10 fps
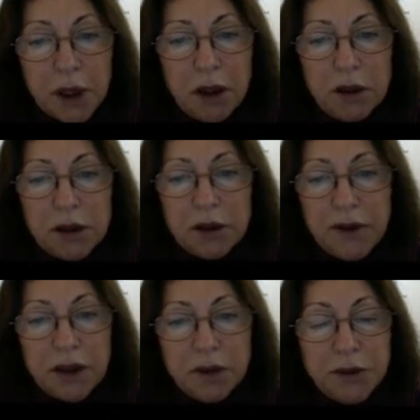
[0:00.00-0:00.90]
is
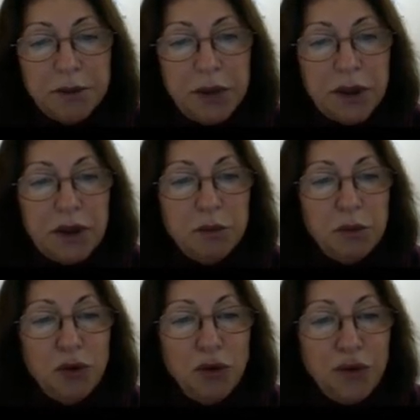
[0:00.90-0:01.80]
developed by the
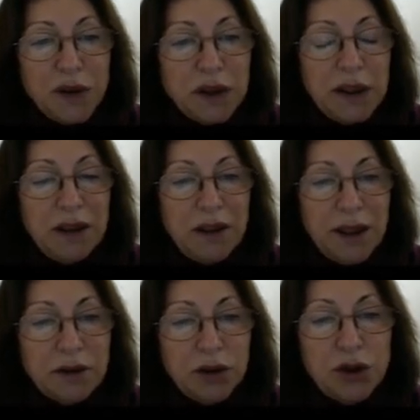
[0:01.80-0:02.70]
moving
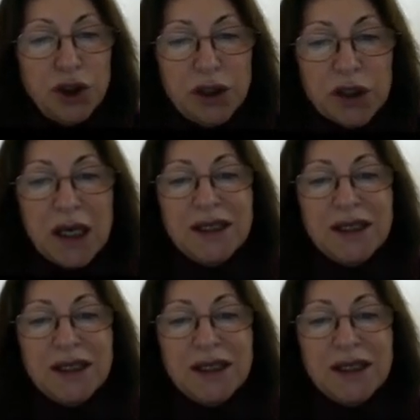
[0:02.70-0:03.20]
electric charges.